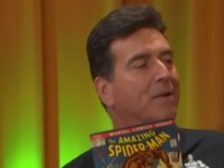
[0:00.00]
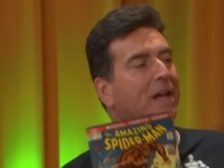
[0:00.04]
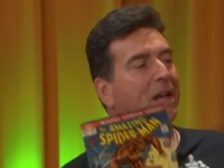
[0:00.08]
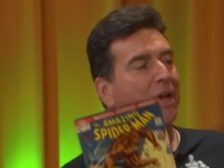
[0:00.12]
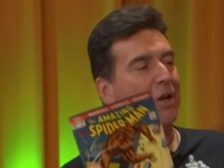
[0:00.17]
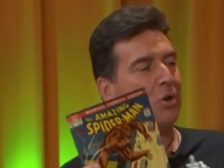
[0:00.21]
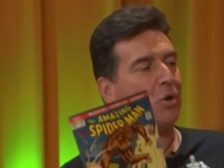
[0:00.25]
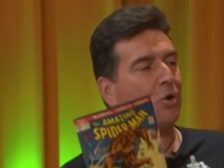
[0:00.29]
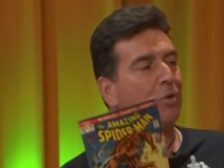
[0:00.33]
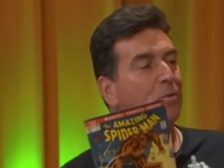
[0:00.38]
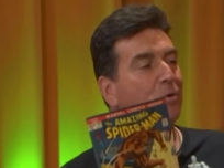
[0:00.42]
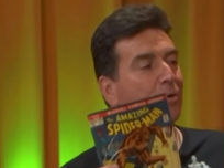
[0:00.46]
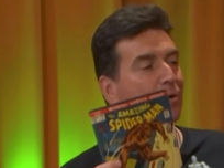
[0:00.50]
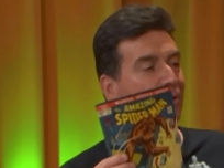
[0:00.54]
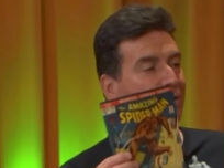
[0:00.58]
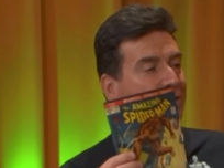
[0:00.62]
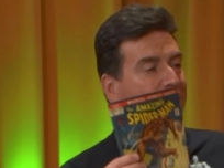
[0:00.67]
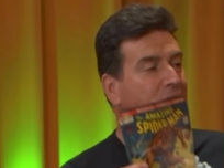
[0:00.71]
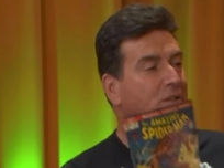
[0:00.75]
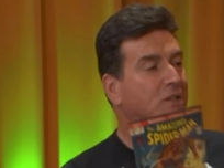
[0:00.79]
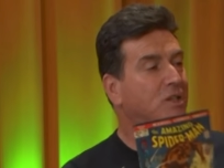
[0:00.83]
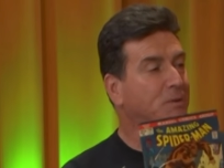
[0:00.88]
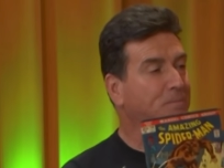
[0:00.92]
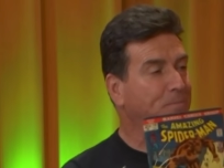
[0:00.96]
He knew because
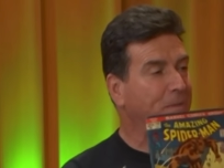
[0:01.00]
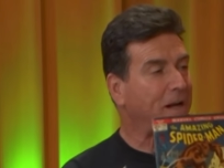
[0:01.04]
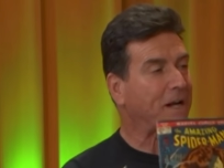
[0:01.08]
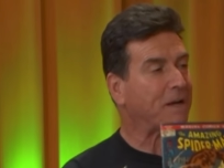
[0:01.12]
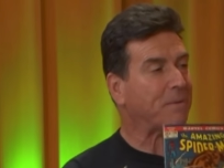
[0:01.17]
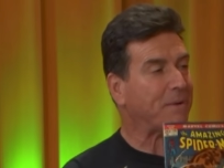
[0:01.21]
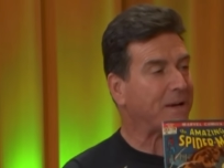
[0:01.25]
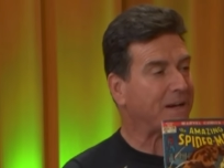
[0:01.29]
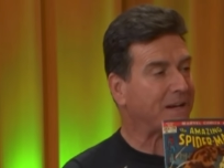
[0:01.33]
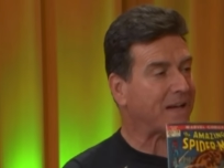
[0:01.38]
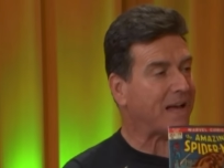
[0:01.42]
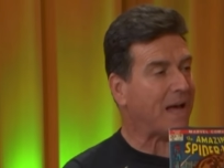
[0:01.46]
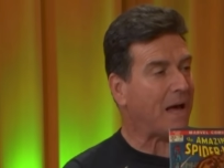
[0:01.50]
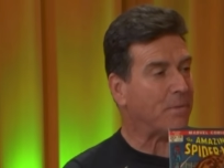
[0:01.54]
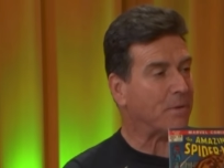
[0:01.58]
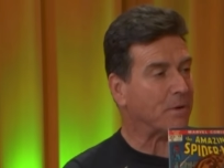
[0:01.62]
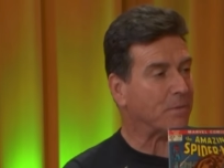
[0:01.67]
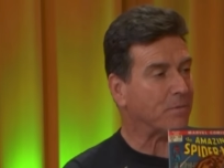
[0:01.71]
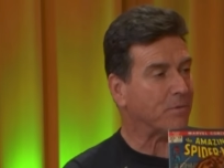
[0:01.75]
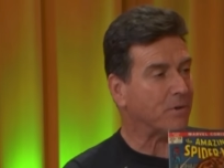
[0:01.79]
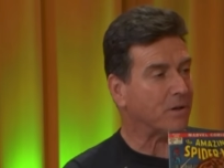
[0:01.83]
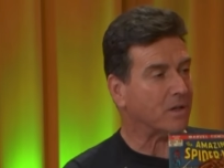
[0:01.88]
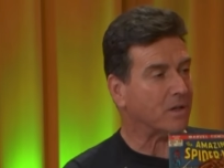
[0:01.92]
of the Spider-Man comic book.